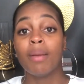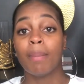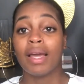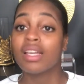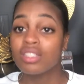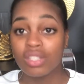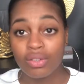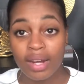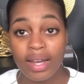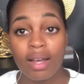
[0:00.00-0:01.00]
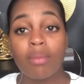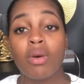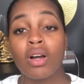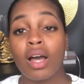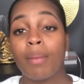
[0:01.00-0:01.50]
my
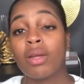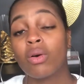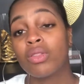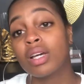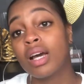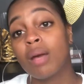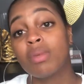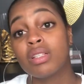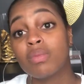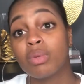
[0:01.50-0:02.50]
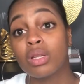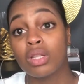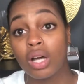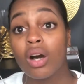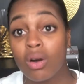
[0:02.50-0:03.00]
Instagram, comment on the comments
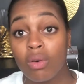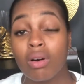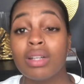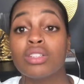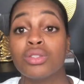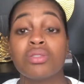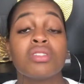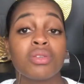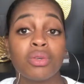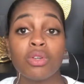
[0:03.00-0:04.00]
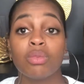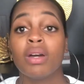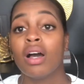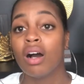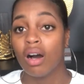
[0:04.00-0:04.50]
below, on YouTube,
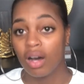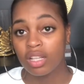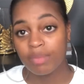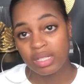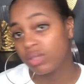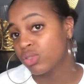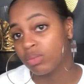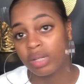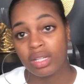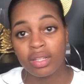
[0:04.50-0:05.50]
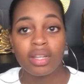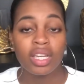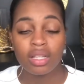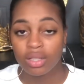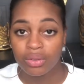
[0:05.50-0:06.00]
all of my social media,
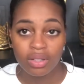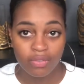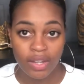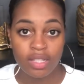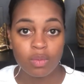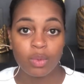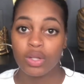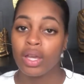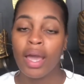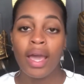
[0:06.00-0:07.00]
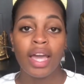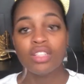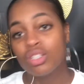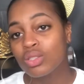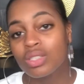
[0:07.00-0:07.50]
including Facebook, and
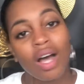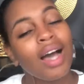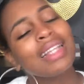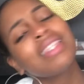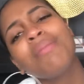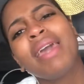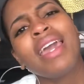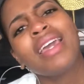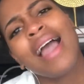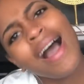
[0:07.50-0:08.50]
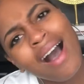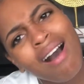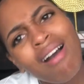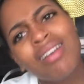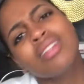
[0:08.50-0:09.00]
just talk to me,
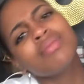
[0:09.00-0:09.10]
y'all.